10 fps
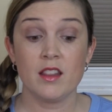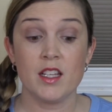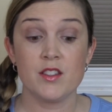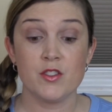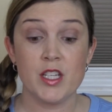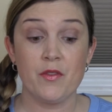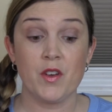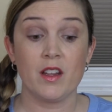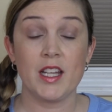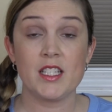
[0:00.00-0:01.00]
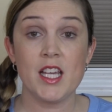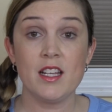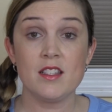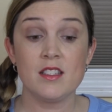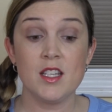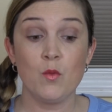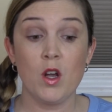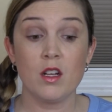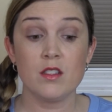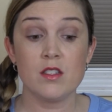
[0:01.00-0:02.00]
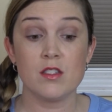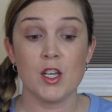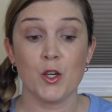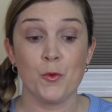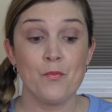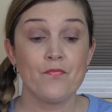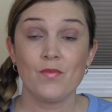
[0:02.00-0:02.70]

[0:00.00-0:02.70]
These are definitely tasty ones, so